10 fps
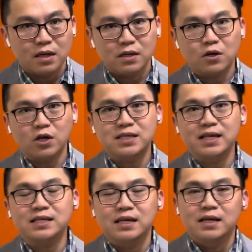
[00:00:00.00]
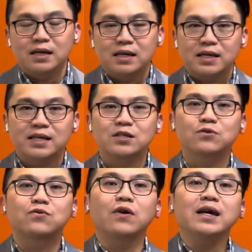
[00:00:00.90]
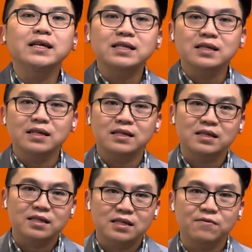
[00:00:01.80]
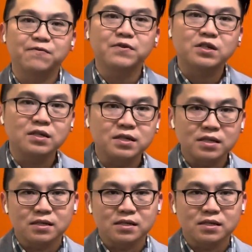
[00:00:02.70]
God says his grace is sufficient.